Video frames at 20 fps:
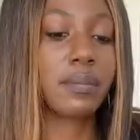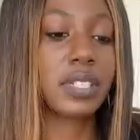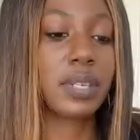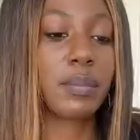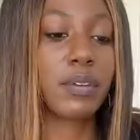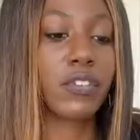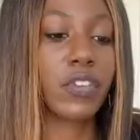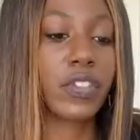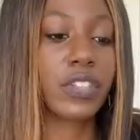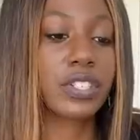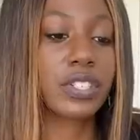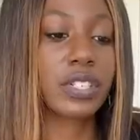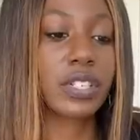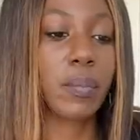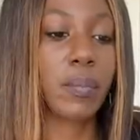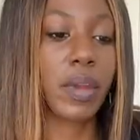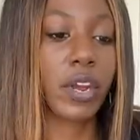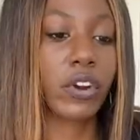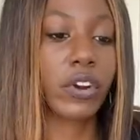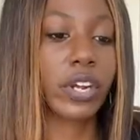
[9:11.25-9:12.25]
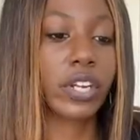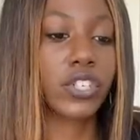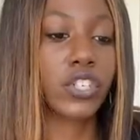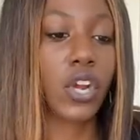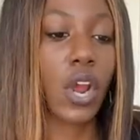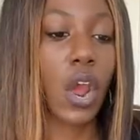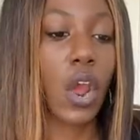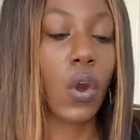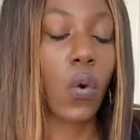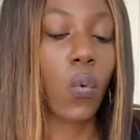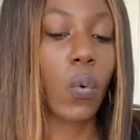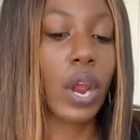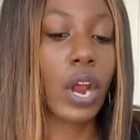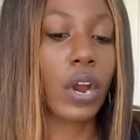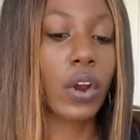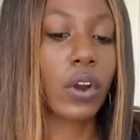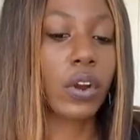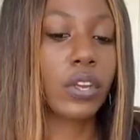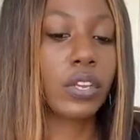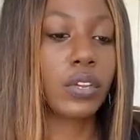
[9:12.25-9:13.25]
Some of you, this is a marriage
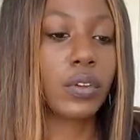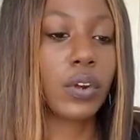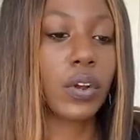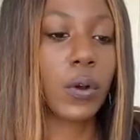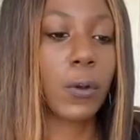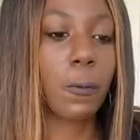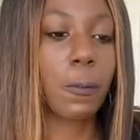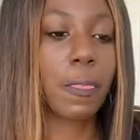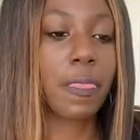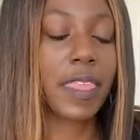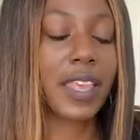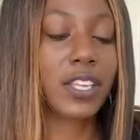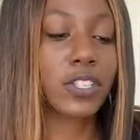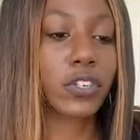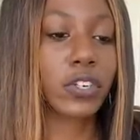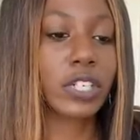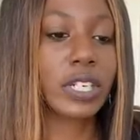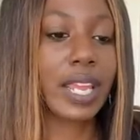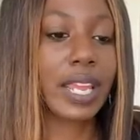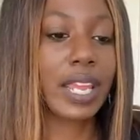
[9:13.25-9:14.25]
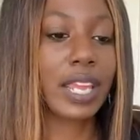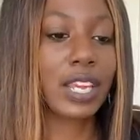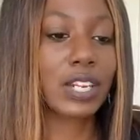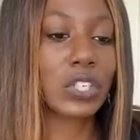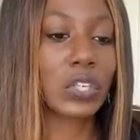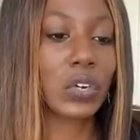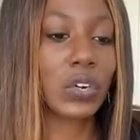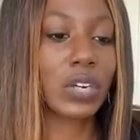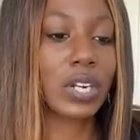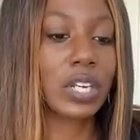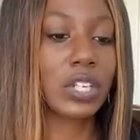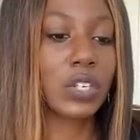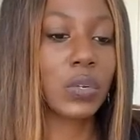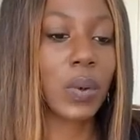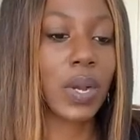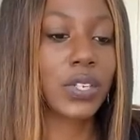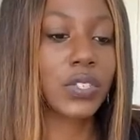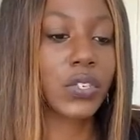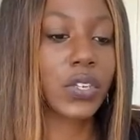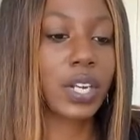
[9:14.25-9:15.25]
where, you know, things are taking a turn and you
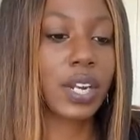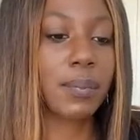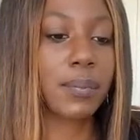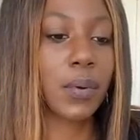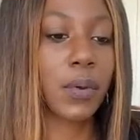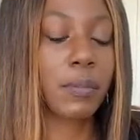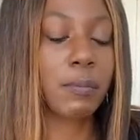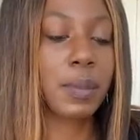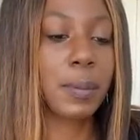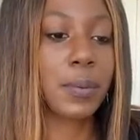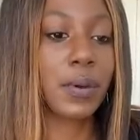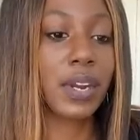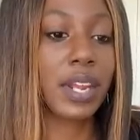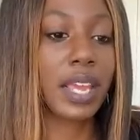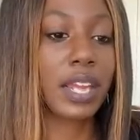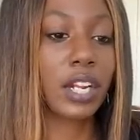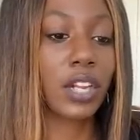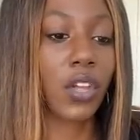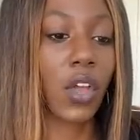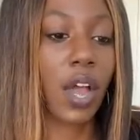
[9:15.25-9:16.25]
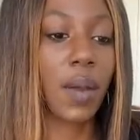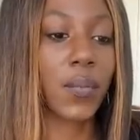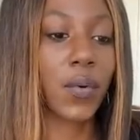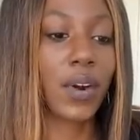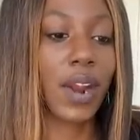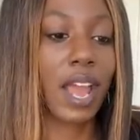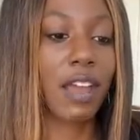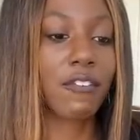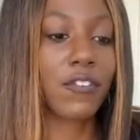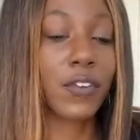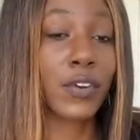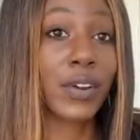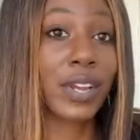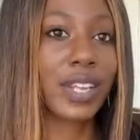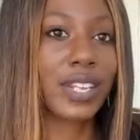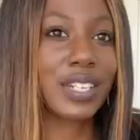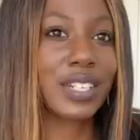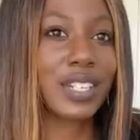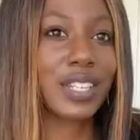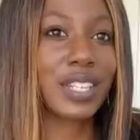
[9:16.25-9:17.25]
guys are going to both be putting in a lot more effort
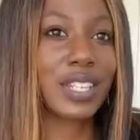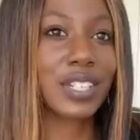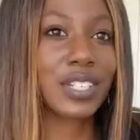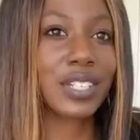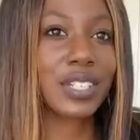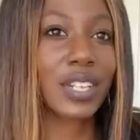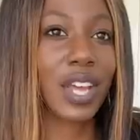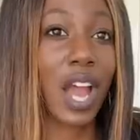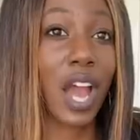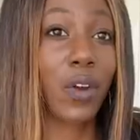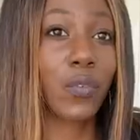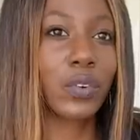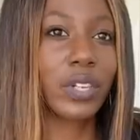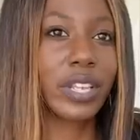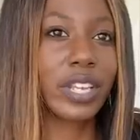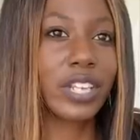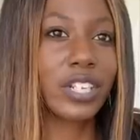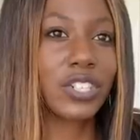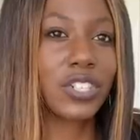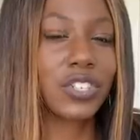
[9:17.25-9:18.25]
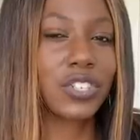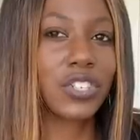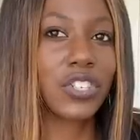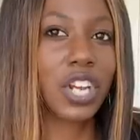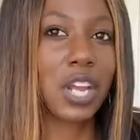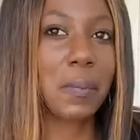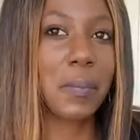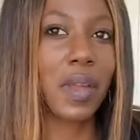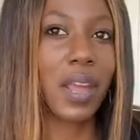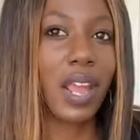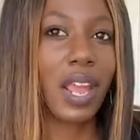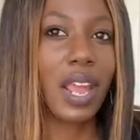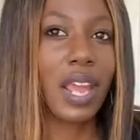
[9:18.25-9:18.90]
into this relationship.